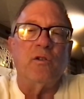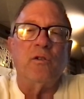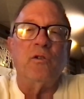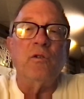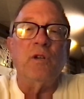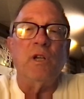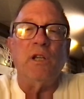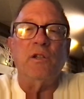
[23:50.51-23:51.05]

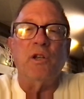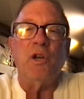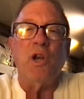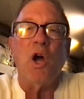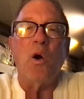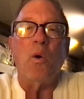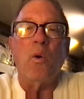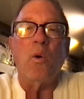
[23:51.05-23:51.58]
You need to
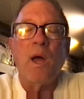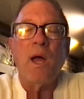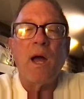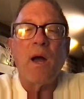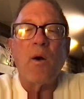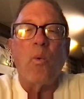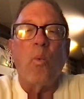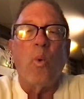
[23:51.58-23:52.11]
know
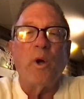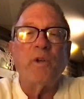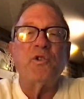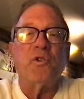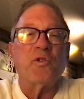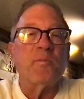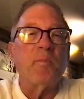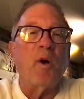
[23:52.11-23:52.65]
what
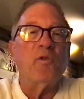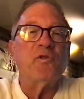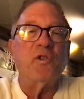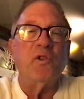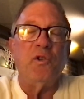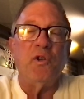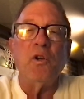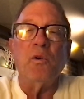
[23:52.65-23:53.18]
you're supposed
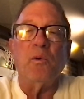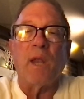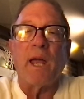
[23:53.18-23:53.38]
to do,